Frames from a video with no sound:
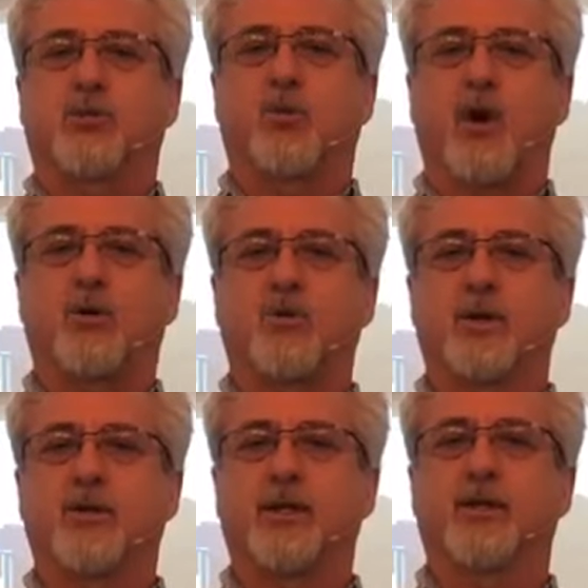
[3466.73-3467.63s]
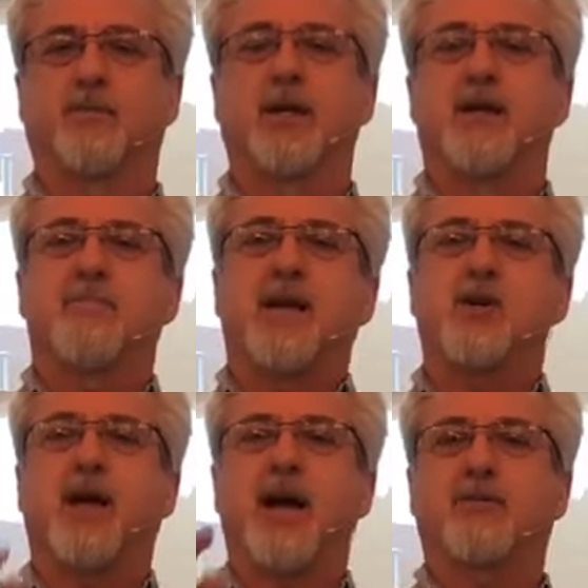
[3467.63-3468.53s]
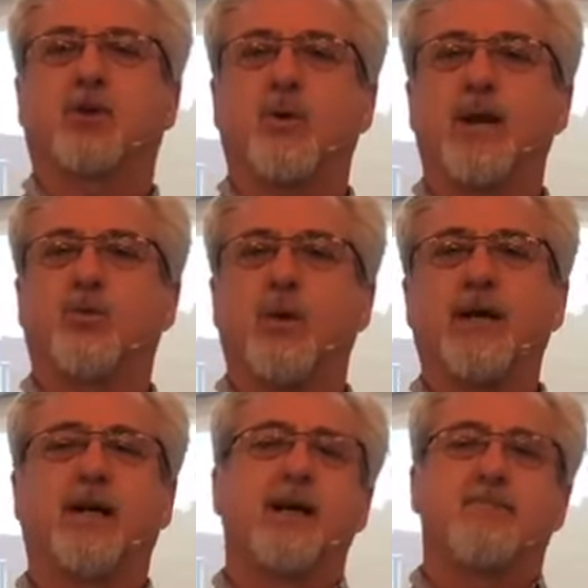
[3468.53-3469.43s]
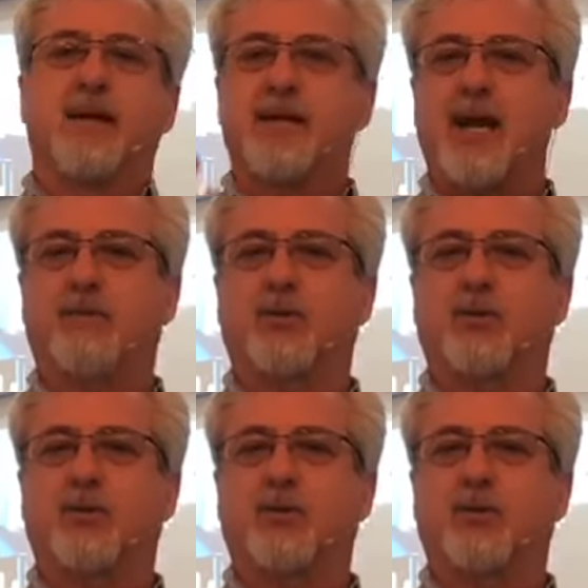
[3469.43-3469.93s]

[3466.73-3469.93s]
walk with Him. May you have a great week. May you have